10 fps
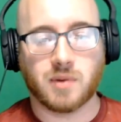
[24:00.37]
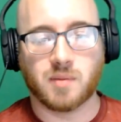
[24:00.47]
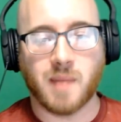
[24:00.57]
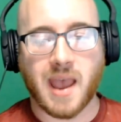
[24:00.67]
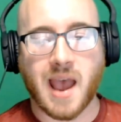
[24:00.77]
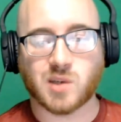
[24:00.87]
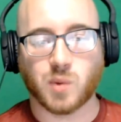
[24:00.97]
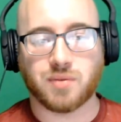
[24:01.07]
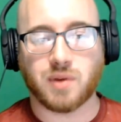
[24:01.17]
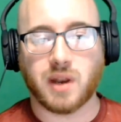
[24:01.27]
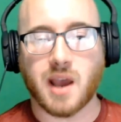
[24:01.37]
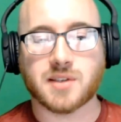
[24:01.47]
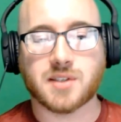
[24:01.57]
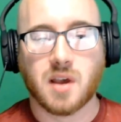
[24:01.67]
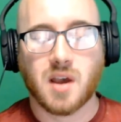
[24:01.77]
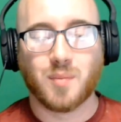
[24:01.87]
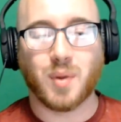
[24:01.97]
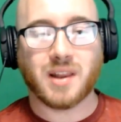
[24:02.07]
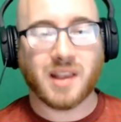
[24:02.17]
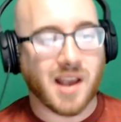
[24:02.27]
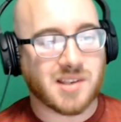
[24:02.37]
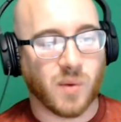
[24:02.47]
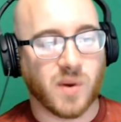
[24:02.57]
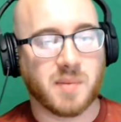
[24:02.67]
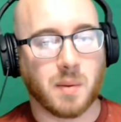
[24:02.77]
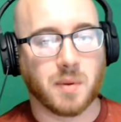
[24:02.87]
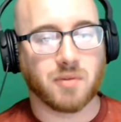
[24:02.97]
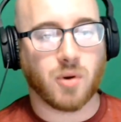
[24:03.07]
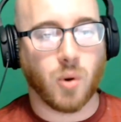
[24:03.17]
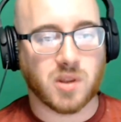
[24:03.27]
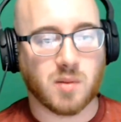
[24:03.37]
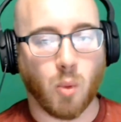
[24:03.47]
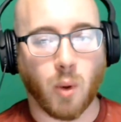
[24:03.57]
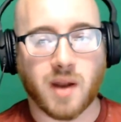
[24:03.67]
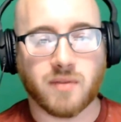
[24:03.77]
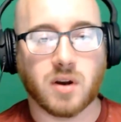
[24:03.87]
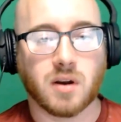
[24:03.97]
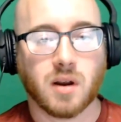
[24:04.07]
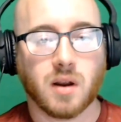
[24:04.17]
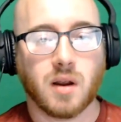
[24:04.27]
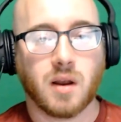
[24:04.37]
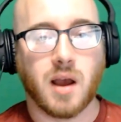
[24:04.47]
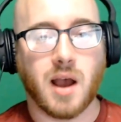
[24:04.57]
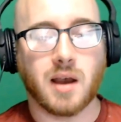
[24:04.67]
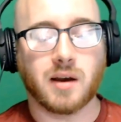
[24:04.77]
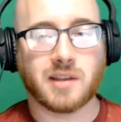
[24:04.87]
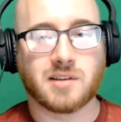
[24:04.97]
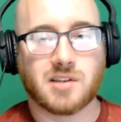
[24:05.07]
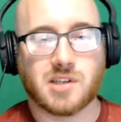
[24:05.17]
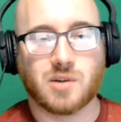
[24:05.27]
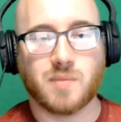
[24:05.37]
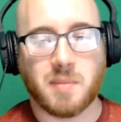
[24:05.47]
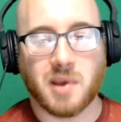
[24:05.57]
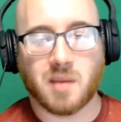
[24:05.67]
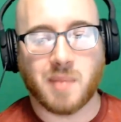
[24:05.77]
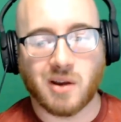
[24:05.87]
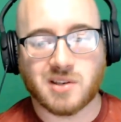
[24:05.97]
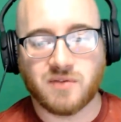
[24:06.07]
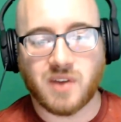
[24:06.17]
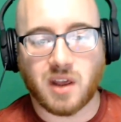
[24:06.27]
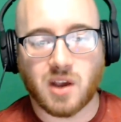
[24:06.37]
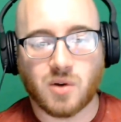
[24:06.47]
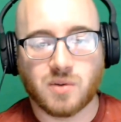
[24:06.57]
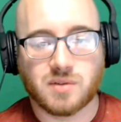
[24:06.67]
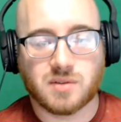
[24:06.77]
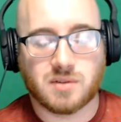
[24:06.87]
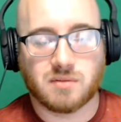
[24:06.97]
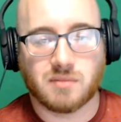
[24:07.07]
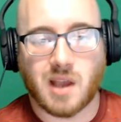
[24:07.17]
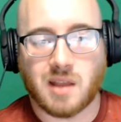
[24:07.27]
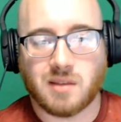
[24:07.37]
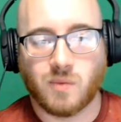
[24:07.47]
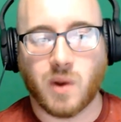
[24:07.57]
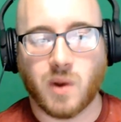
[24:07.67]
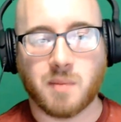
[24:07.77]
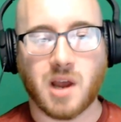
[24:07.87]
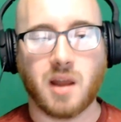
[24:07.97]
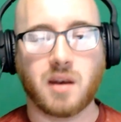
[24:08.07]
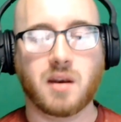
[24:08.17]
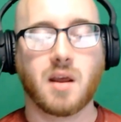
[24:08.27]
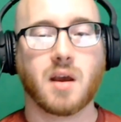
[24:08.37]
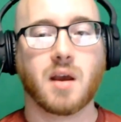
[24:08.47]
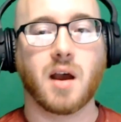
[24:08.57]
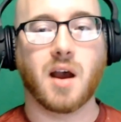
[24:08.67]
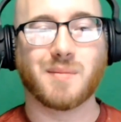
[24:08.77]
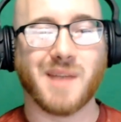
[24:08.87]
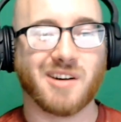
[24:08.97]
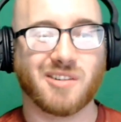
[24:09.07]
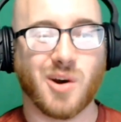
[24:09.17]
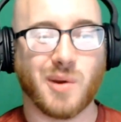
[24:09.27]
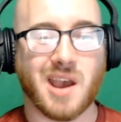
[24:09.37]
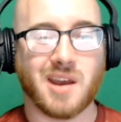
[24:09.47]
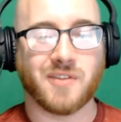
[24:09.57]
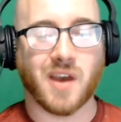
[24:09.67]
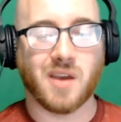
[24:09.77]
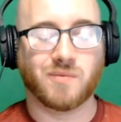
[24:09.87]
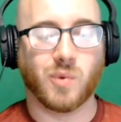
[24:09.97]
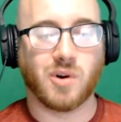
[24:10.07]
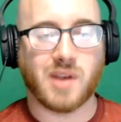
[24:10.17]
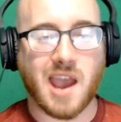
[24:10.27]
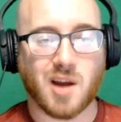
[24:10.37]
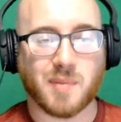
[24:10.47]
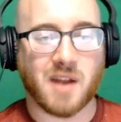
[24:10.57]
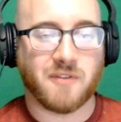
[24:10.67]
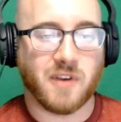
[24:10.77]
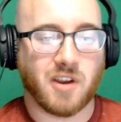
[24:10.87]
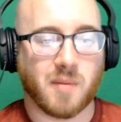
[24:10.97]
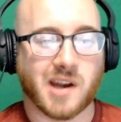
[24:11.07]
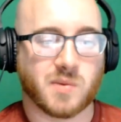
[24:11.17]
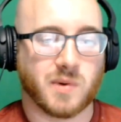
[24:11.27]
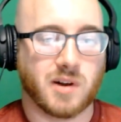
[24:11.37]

actual 3DS. But in case I want to be able to record them or whatever, like to do maybe a comparison video when I'm done. I don't know yet if I will care, but I figure I might as well,